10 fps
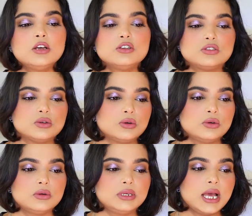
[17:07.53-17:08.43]

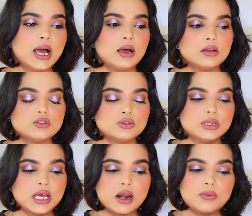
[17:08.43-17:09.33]
So yeah, so
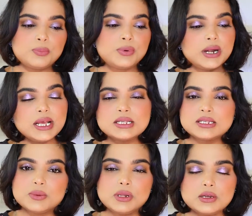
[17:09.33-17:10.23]
they are pretty
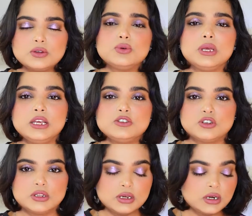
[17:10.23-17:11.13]
similar to each
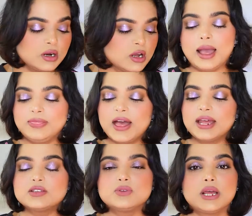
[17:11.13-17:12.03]
other, and
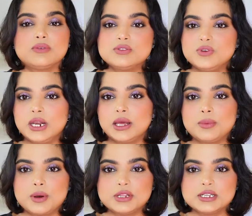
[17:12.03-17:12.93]
that is what I was feeling
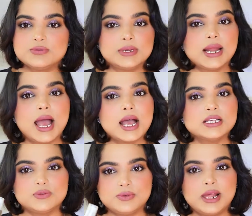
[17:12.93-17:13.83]
about this one
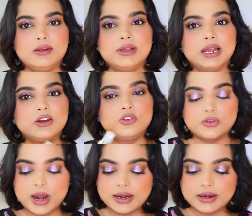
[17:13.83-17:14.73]
as well when I
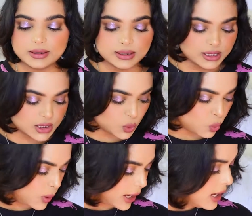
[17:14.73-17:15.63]
tried it this
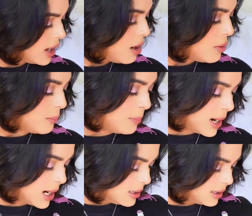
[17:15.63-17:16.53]
way.
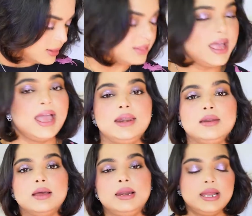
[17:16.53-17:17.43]
But
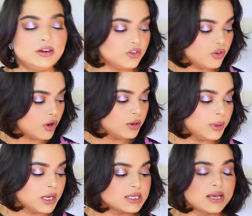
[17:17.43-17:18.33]
then later on,
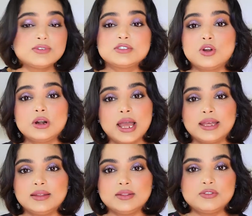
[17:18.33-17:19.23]
because I was not
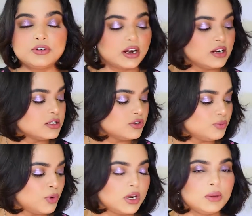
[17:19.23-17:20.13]
liking the fragrance
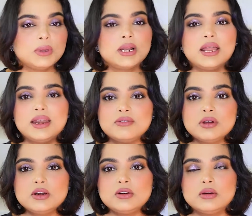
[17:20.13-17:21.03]
of body milk, I
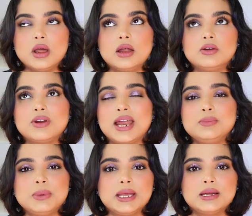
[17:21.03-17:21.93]
never
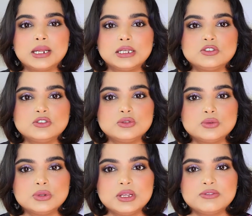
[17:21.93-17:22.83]
tried paying attention
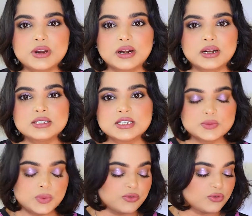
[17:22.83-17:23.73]
to the
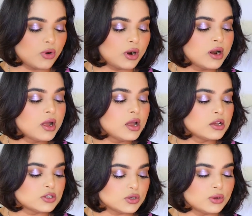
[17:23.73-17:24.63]
fragrances before.
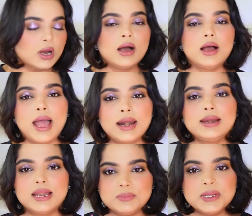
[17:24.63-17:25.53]
So and
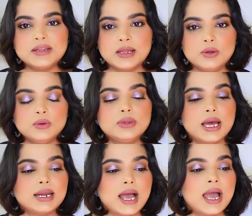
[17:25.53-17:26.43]
let me tell you
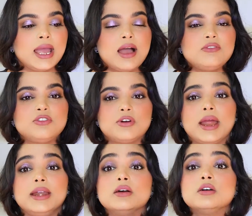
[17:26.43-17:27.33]
that I have
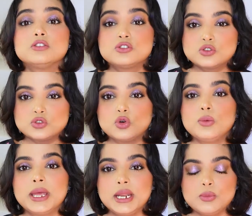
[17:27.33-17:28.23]
tried so
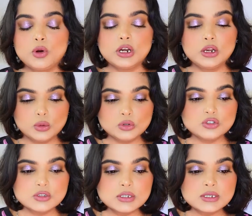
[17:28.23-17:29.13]
many body
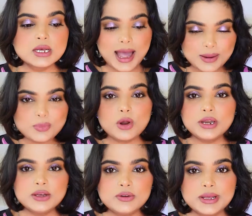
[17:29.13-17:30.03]
lotions and
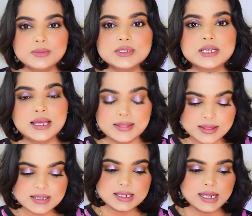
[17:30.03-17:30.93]
body creams in
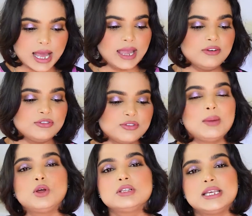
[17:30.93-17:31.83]
this life.
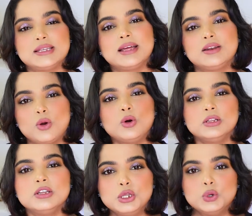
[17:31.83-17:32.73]
I'm not saying that all
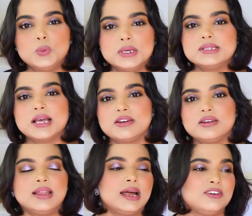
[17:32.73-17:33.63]
the new ones that
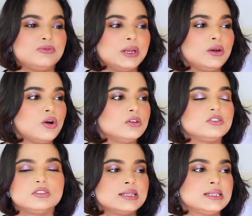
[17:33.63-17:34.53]
have been
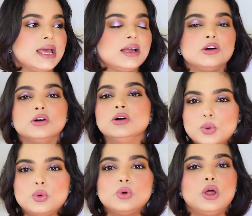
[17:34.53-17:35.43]
launched, it's like a
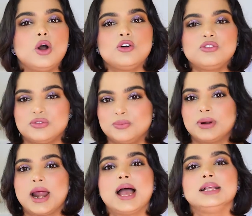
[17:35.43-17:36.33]
pool of
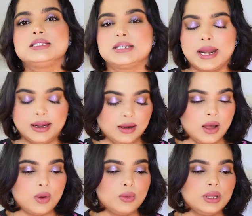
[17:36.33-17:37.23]
brands right
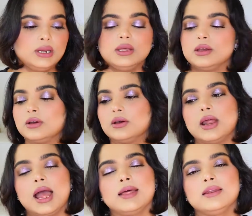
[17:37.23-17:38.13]
now in here,
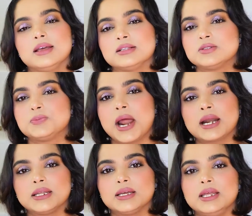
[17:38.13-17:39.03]
and it's
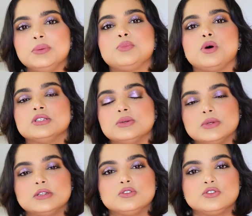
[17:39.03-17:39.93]
practically
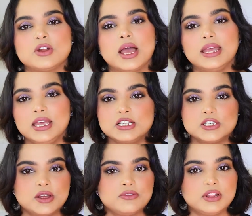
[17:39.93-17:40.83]
impossible to try each
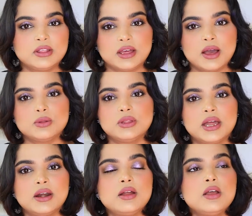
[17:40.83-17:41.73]
and everything out
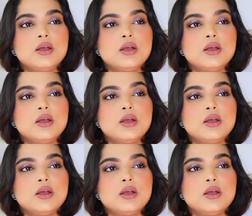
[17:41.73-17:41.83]
there.